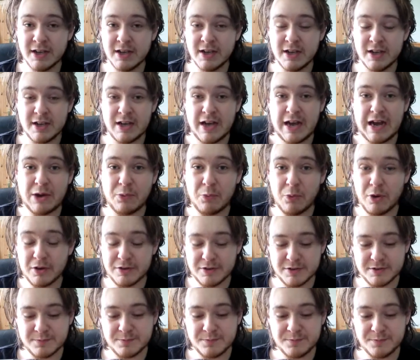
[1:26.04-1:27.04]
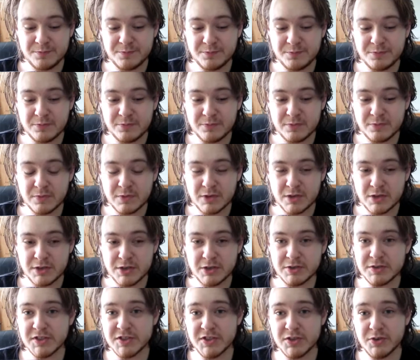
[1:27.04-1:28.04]
I want Yu
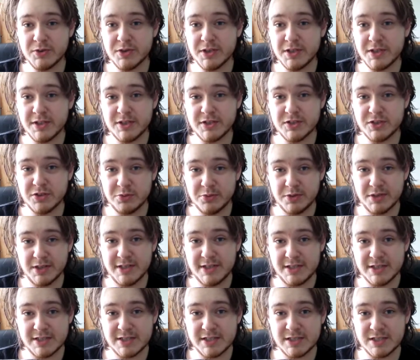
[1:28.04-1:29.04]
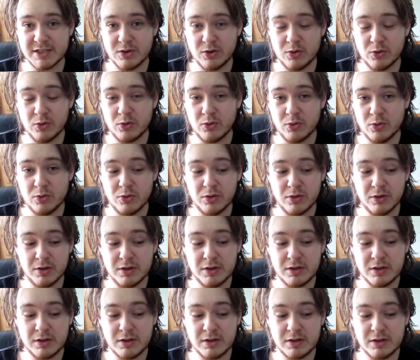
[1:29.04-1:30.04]
Suzuki to release all
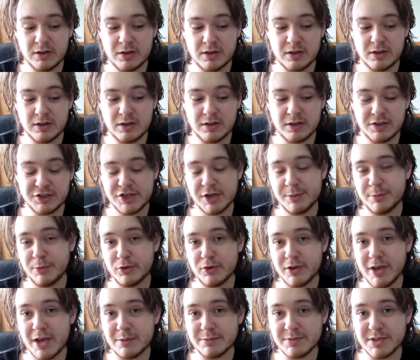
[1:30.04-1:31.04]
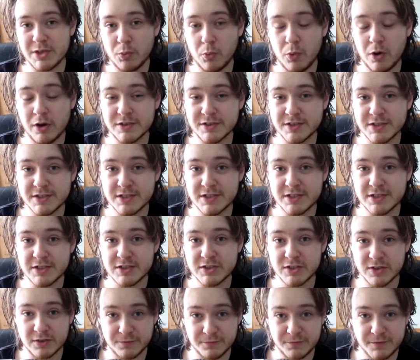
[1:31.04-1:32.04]
the Shenmue games he wants to
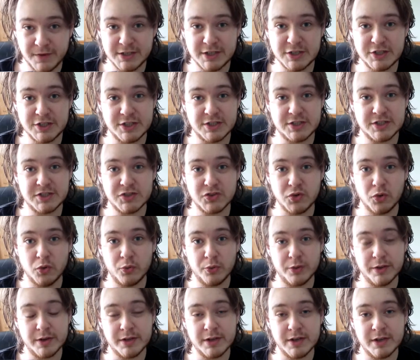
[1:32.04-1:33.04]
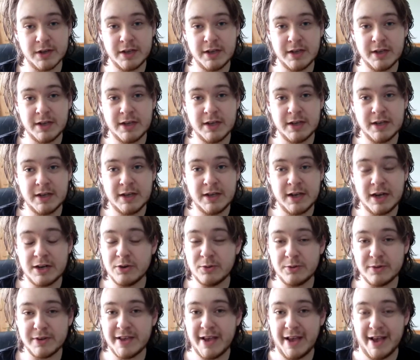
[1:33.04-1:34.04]
finish his story. I
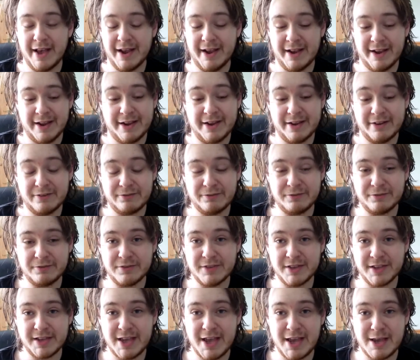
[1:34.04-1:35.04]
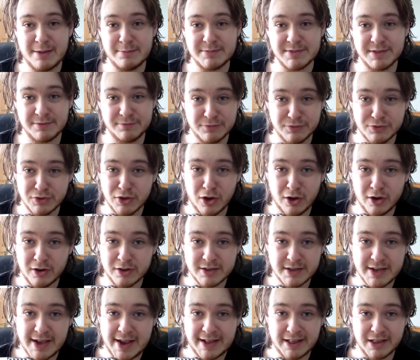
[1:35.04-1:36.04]
don't care if the games have not
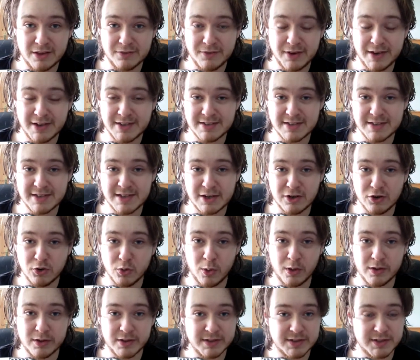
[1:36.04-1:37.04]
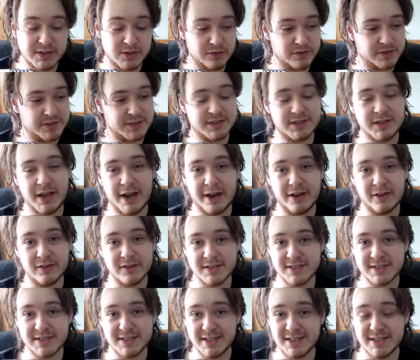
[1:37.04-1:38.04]
elevated in quality or style
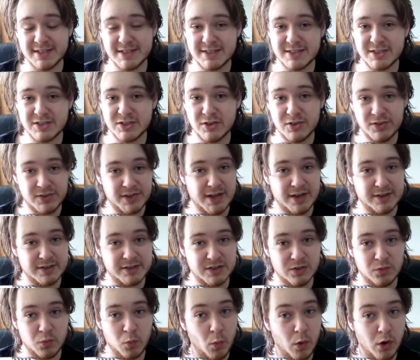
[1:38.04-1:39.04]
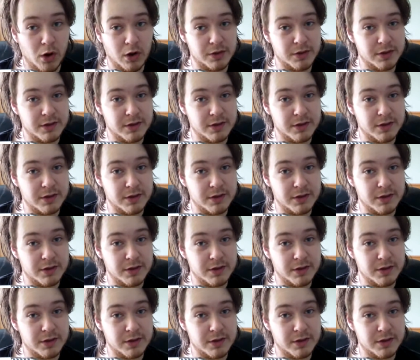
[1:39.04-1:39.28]
since 2001.